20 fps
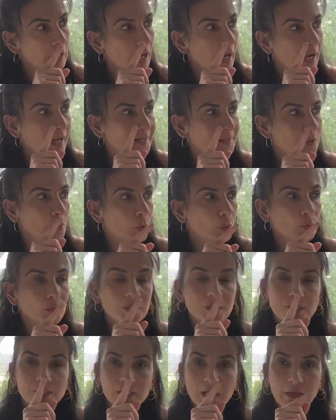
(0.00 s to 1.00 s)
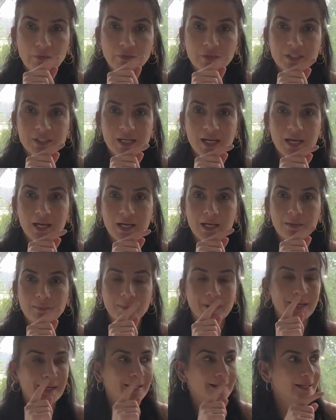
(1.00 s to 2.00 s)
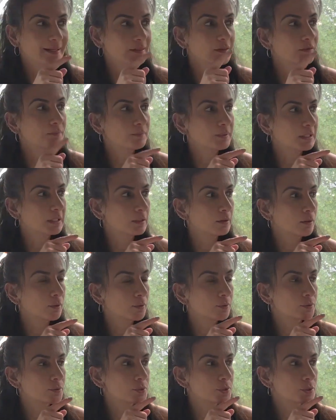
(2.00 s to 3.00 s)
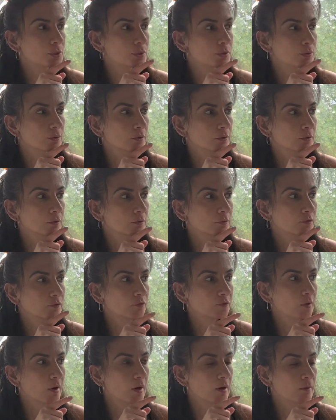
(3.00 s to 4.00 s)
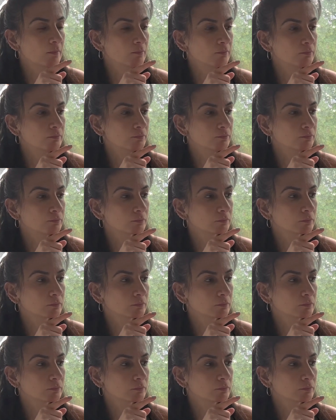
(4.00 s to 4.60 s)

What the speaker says: I notice every time I get the Peatos from